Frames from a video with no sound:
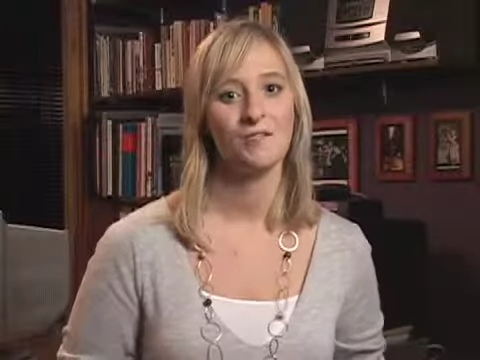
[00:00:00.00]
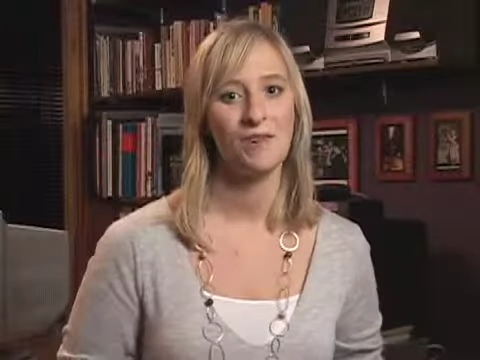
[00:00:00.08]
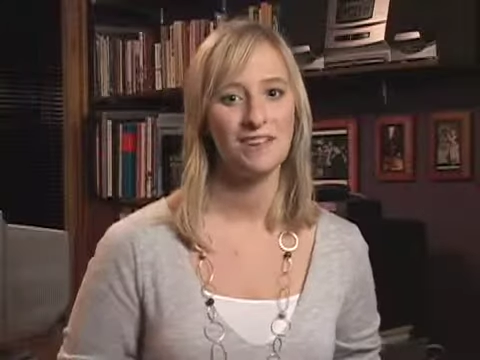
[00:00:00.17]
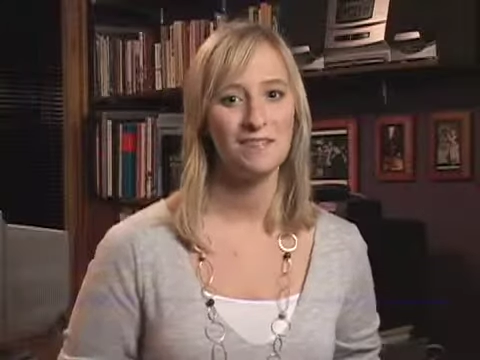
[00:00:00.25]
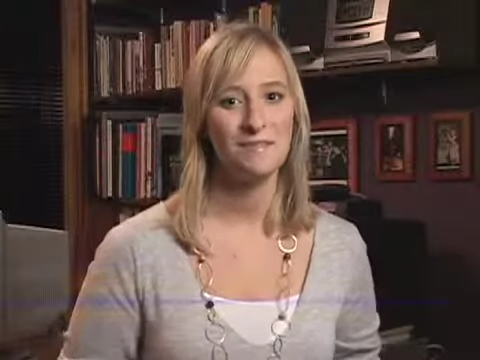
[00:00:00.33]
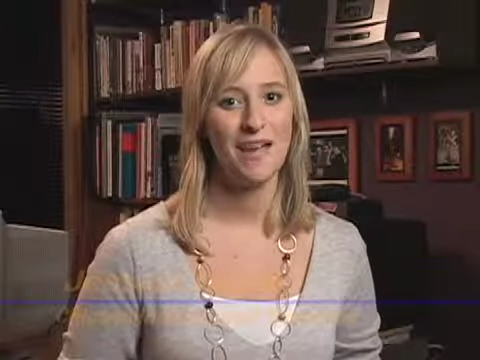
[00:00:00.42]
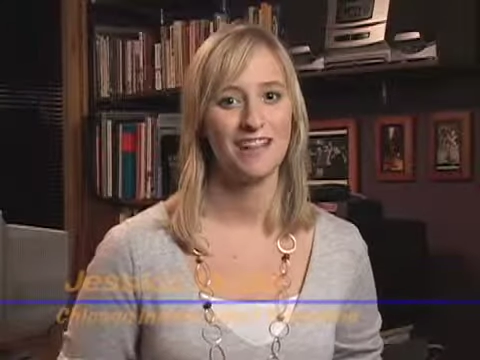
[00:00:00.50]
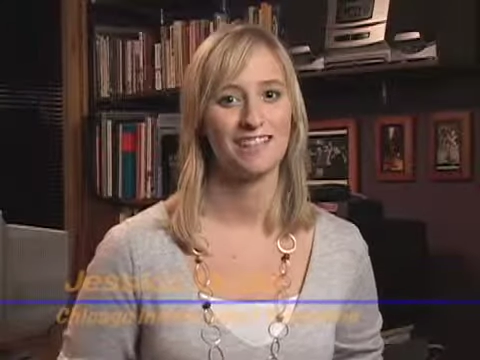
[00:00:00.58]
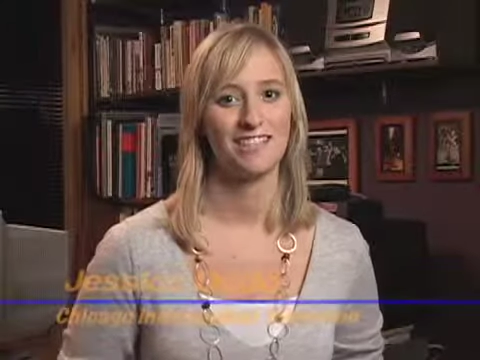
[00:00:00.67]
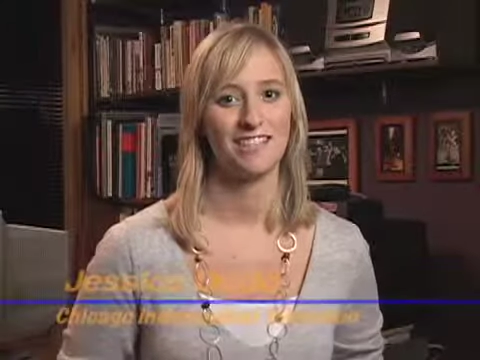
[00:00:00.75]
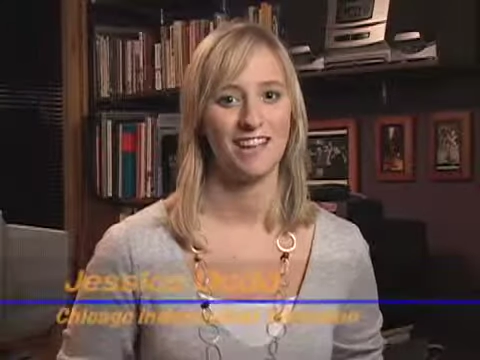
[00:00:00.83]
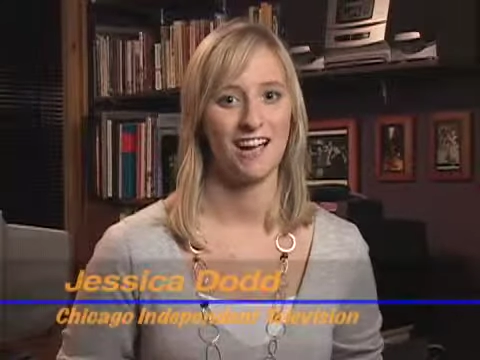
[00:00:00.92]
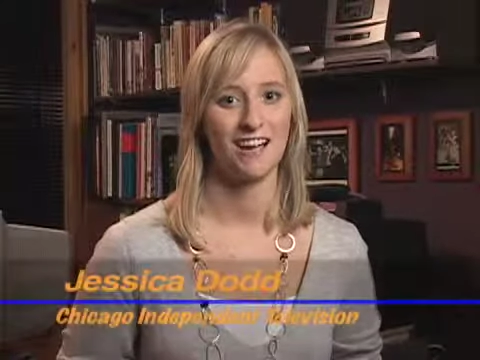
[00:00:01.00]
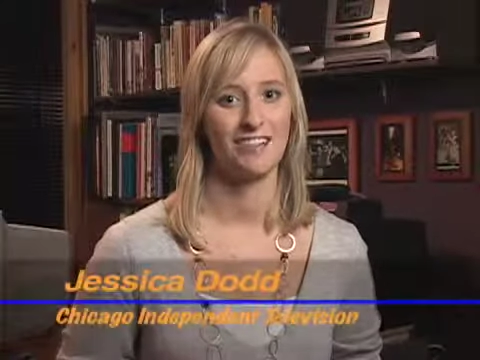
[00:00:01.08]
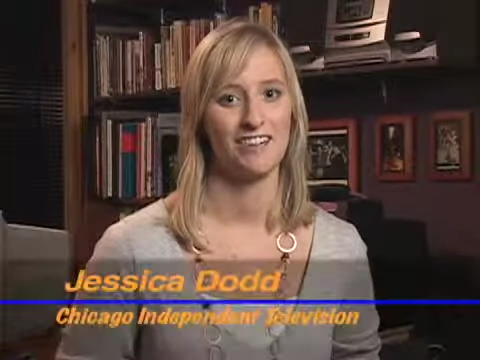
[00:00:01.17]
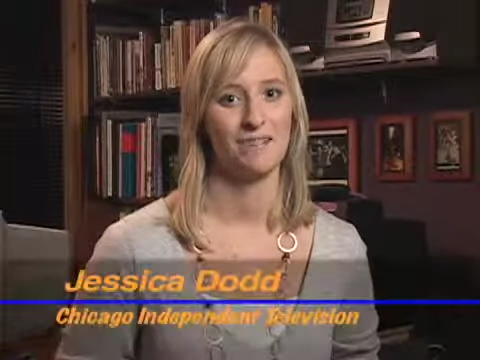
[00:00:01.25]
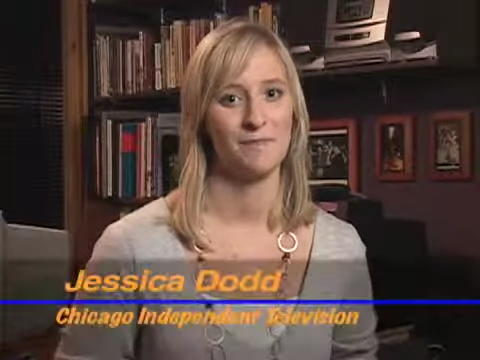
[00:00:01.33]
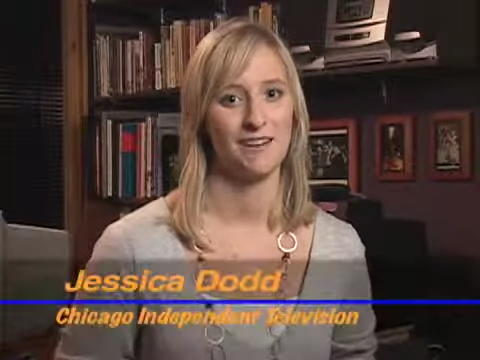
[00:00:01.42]
Welcome back to
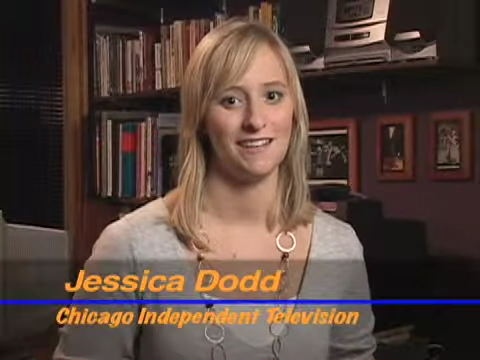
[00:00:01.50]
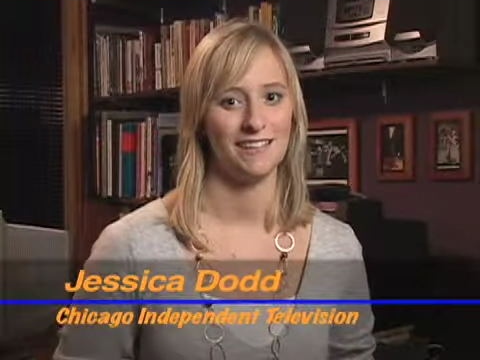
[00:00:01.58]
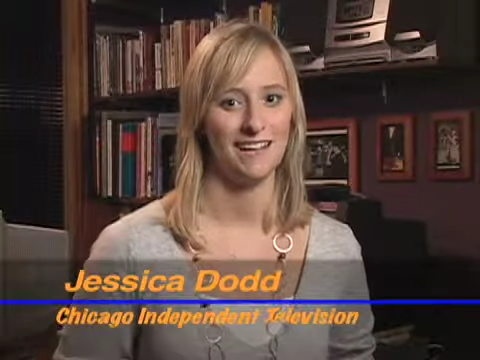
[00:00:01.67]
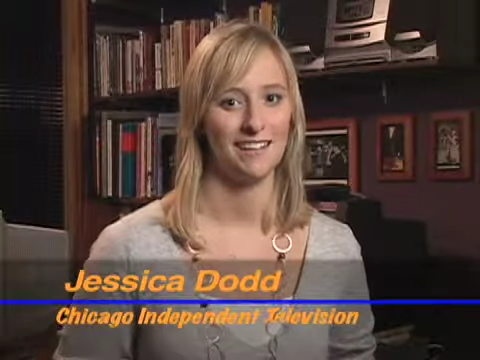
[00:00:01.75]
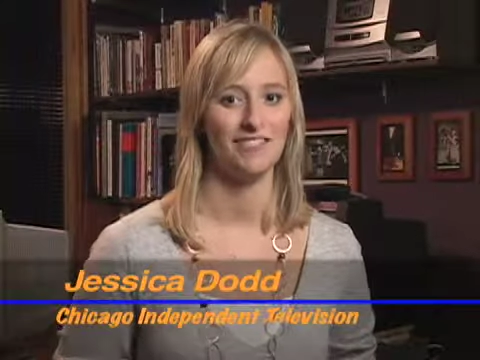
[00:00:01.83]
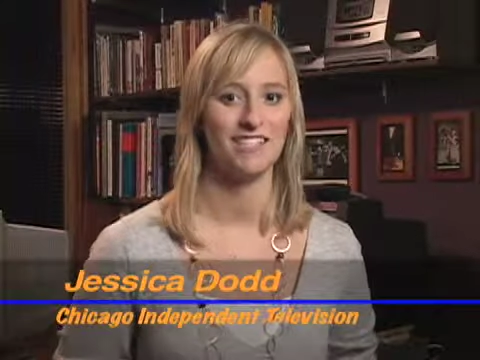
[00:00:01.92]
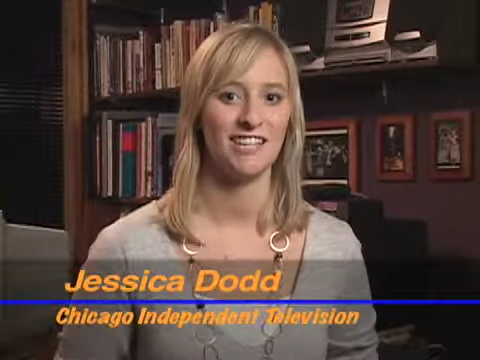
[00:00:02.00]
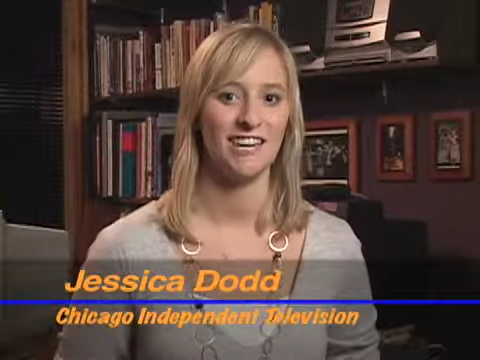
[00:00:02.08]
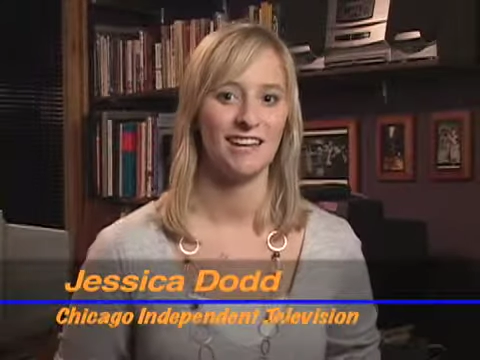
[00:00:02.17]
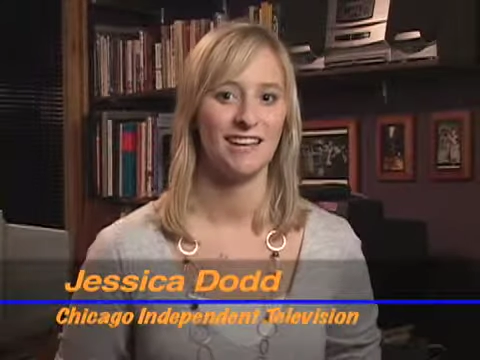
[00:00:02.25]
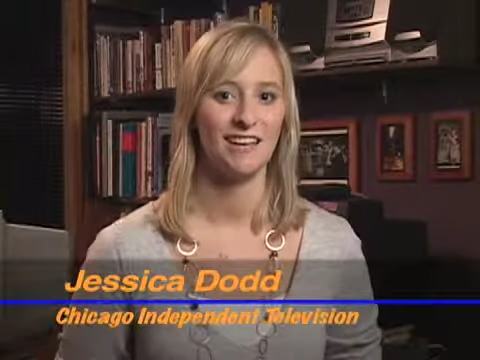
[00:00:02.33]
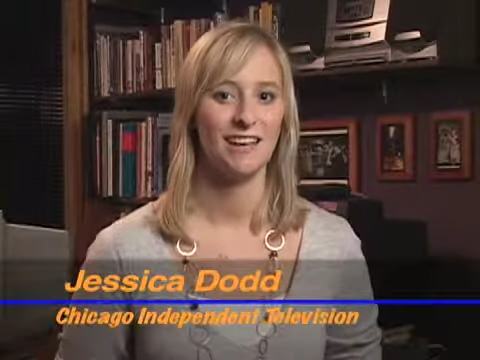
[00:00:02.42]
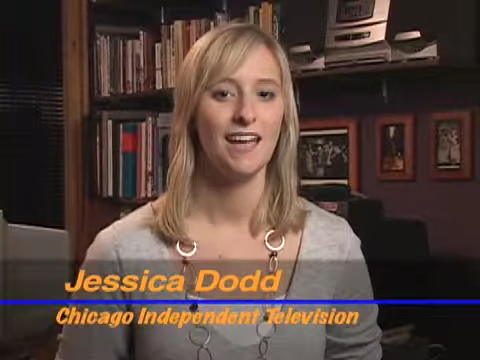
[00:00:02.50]
Chicago Independent Television.